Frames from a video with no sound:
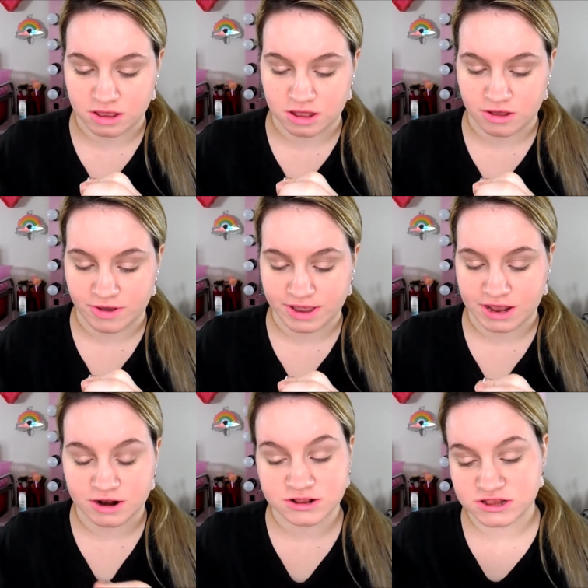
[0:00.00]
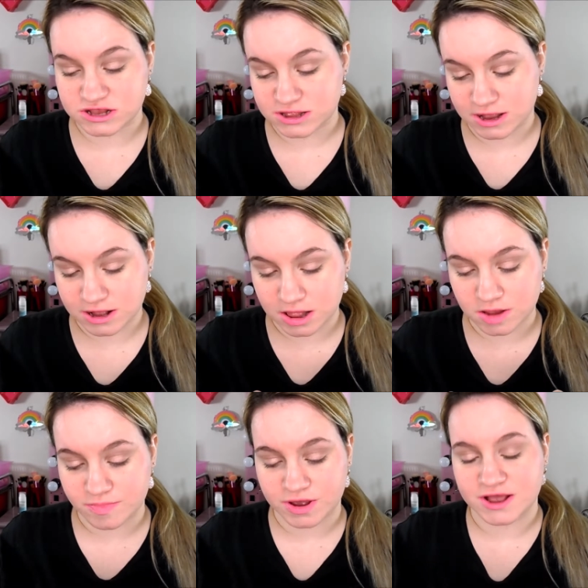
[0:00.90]
I cannot see that
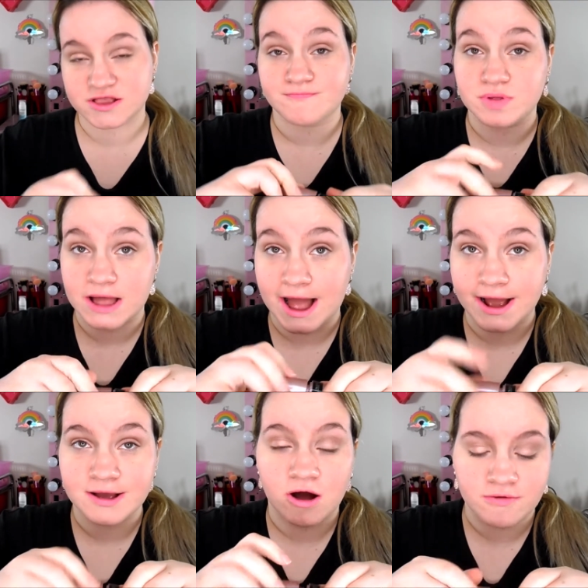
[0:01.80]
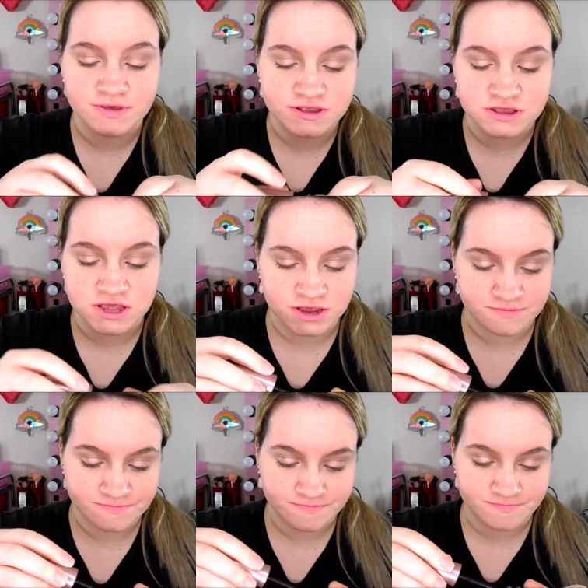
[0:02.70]
color, but it's black,
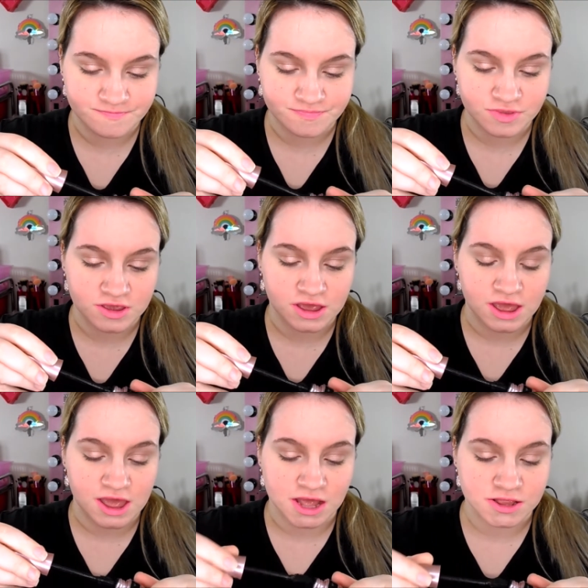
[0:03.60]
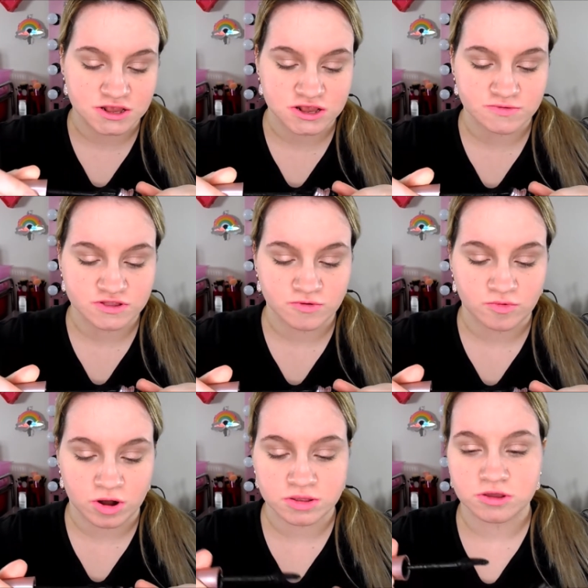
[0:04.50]
obviously. And this is what the
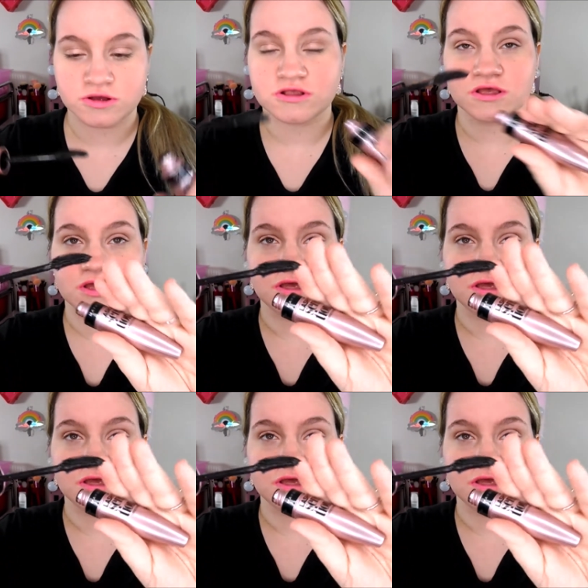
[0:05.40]
wand looks